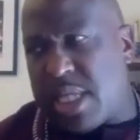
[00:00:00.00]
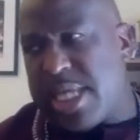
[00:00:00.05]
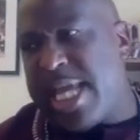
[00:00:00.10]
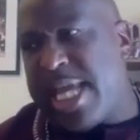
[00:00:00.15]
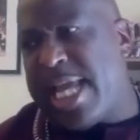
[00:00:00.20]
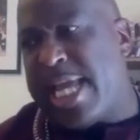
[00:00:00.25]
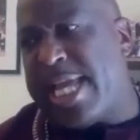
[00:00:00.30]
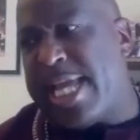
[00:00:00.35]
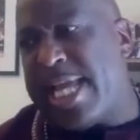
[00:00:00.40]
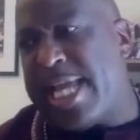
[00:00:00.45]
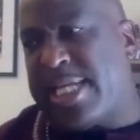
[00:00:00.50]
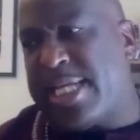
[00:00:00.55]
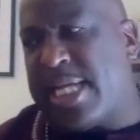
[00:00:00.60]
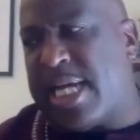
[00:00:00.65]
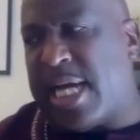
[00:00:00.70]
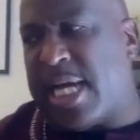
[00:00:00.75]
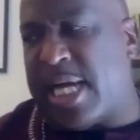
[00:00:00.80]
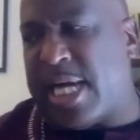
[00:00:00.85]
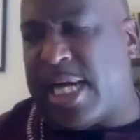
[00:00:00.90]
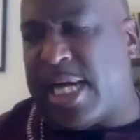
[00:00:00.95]
in
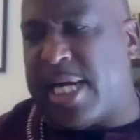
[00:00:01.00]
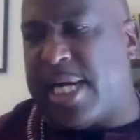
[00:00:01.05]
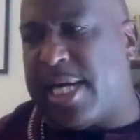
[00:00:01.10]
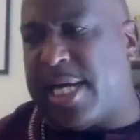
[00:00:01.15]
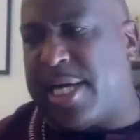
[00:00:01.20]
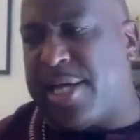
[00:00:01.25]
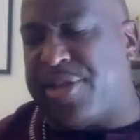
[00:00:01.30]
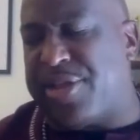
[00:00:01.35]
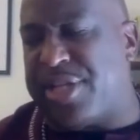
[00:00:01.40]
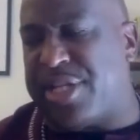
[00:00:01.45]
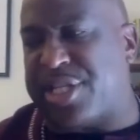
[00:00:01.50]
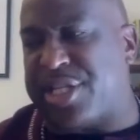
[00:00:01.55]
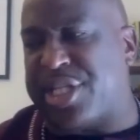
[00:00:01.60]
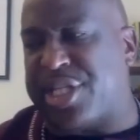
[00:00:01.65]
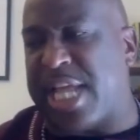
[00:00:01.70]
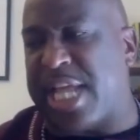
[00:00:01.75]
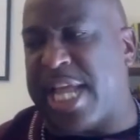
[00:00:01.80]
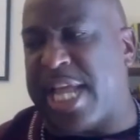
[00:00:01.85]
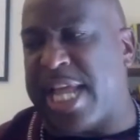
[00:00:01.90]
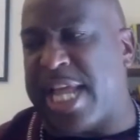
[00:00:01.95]
the
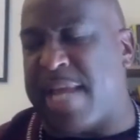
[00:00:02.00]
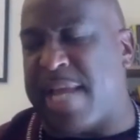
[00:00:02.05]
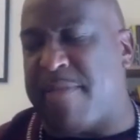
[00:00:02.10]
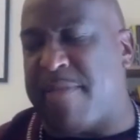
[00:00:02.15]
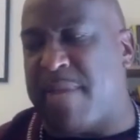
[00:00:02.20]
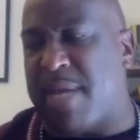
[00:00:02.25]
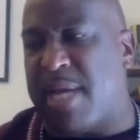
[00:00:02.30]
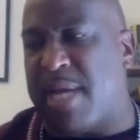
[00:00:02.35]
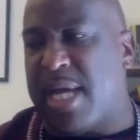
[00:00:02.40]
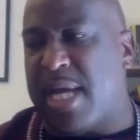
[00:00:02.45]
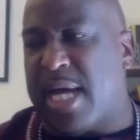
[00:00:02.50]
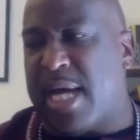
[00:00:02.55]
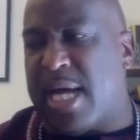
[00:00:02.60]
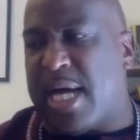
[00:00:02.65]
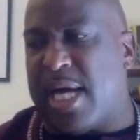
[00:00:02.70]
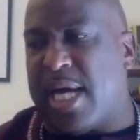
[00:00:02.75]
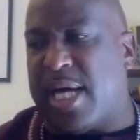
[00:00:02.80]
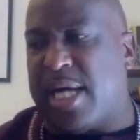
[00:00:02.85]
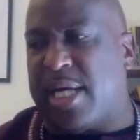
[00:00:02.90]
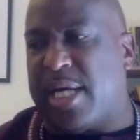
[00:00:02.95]
same
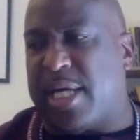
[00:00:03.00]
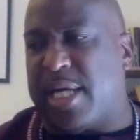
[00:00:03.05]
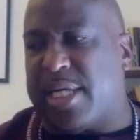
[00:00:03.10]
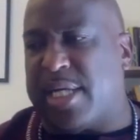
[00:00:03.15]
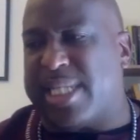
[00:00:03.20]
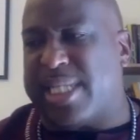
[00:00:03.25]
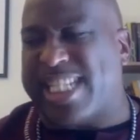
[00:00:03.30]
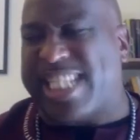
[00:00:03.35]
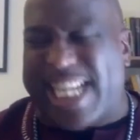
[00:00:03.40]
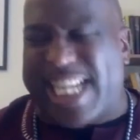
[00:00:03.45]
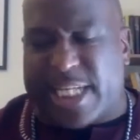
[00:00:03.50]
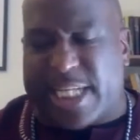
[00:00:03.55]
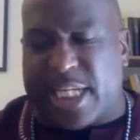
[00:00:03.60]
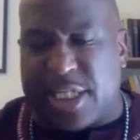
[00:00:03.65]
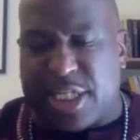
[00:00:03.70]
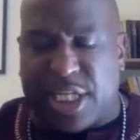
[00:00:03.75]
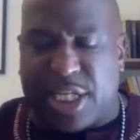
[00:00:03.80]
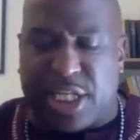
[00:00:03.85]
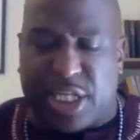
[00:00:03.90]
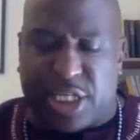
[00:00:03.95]
sentence, in the